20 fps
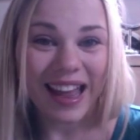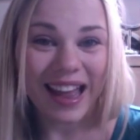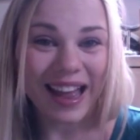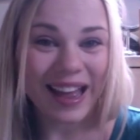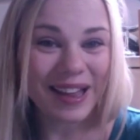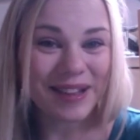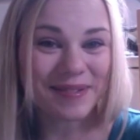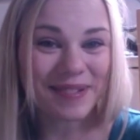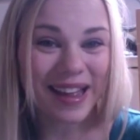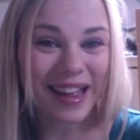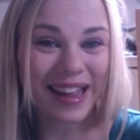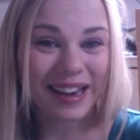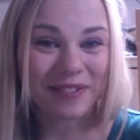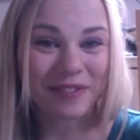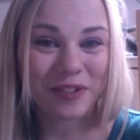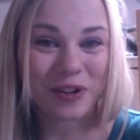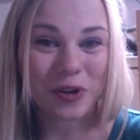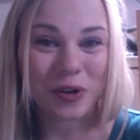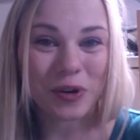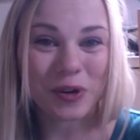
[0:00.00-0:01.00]
And
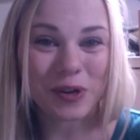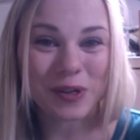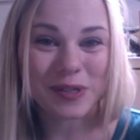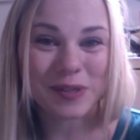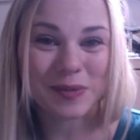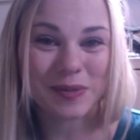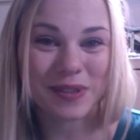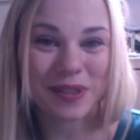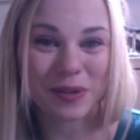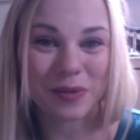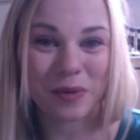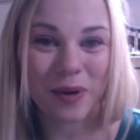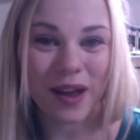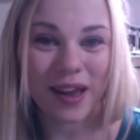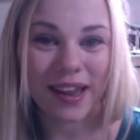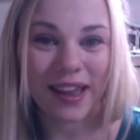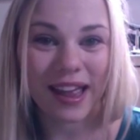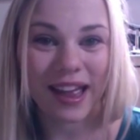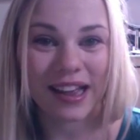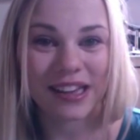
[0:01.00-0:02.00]
of course, with the
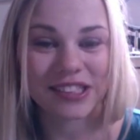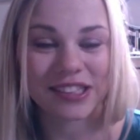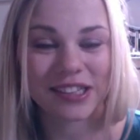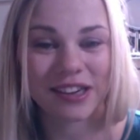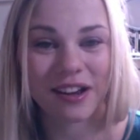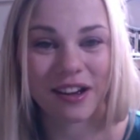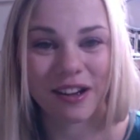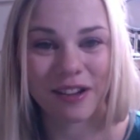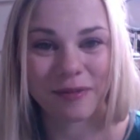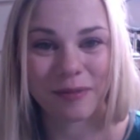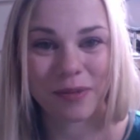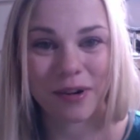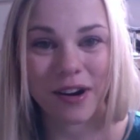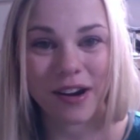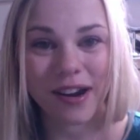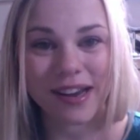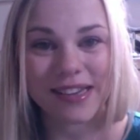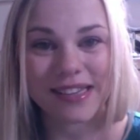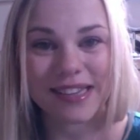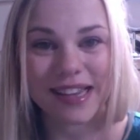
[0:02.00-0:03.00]
Y-cash and half
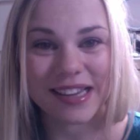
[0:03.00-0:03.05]
price,